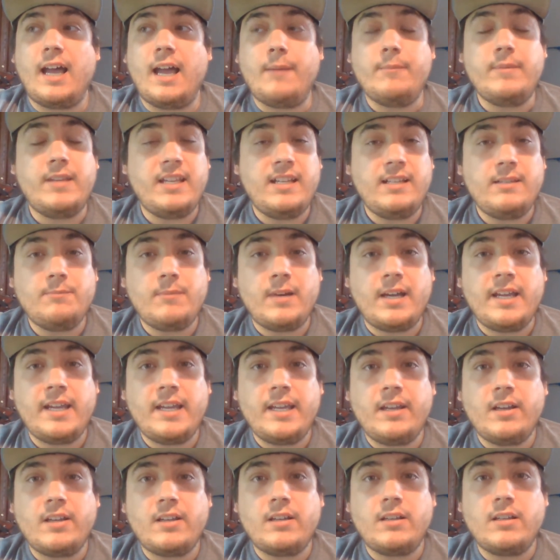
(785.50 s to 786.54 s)
I'm getting
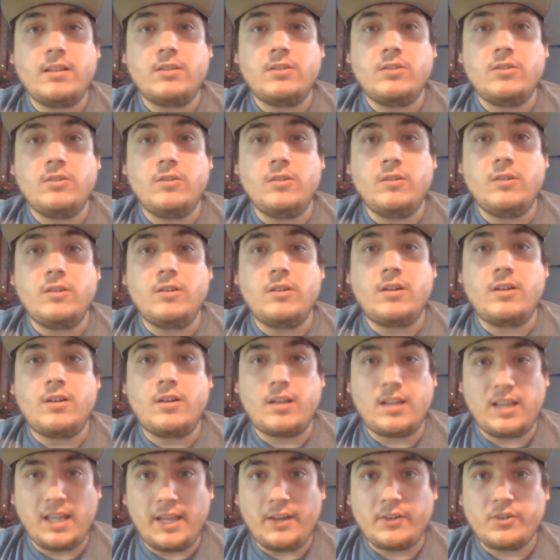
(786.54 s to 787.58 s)
my
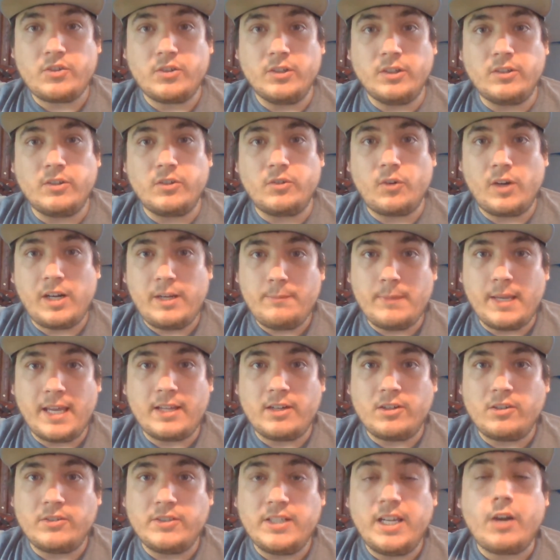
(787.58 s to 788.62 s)
collection Gray
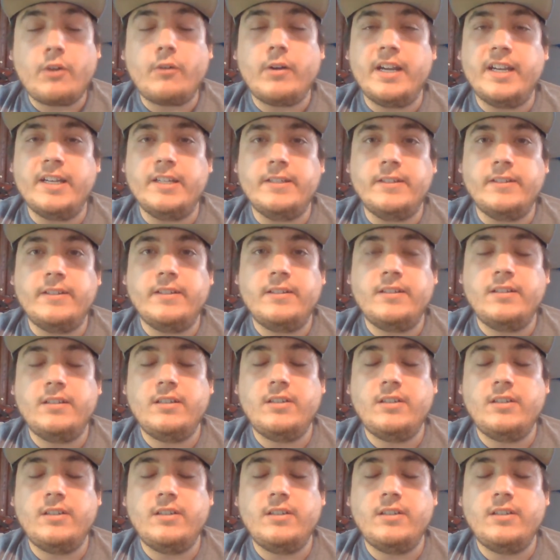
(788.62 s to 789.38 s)
Matter narrated,